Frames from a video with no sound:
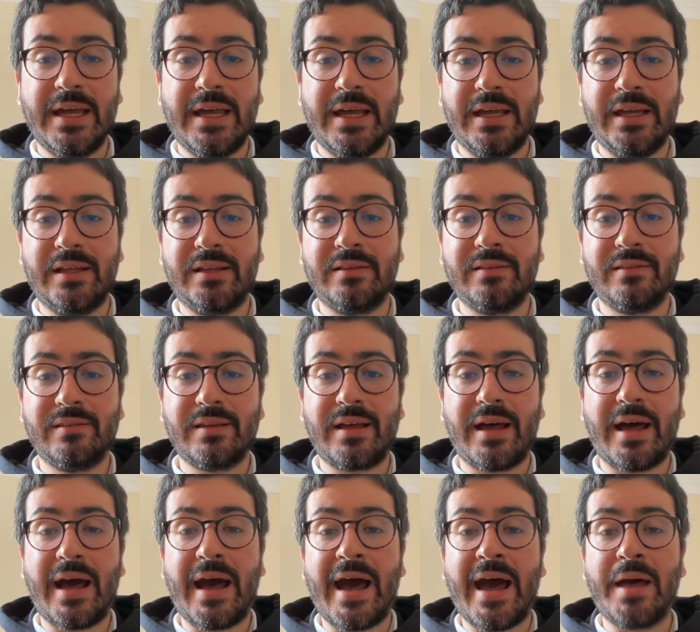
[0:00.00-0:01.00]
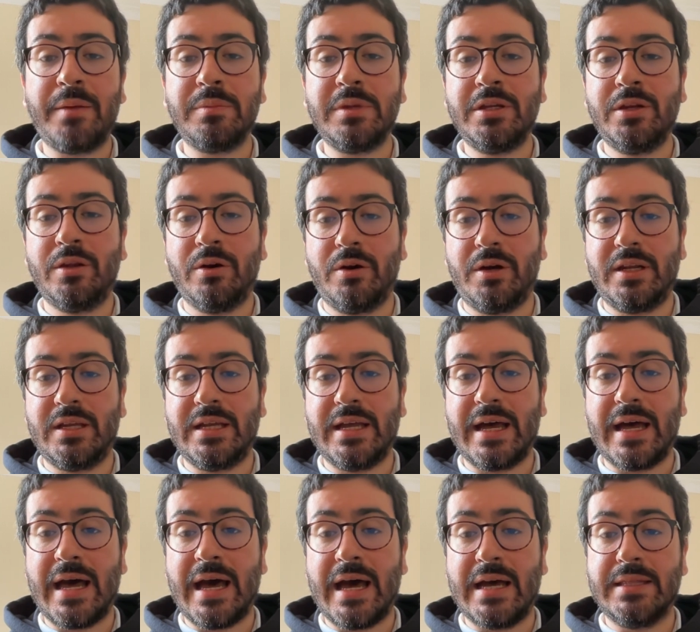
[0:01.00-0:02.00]
and a minori
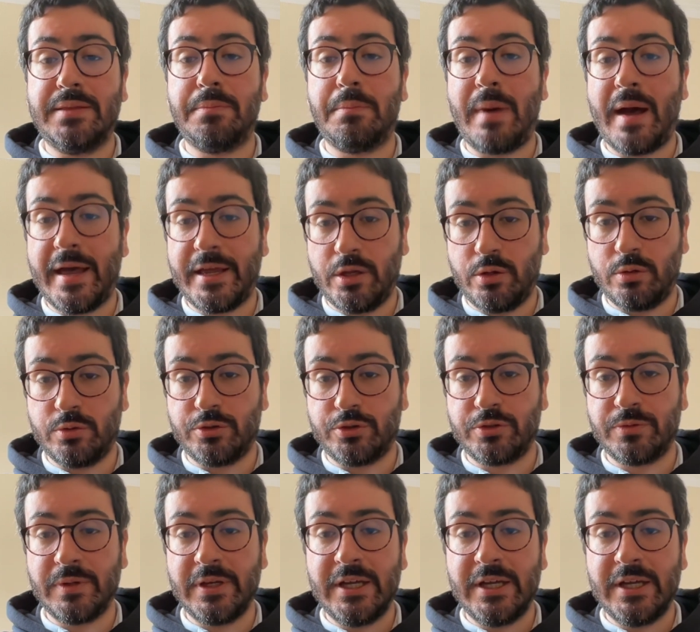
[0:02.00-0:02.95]
ad maius.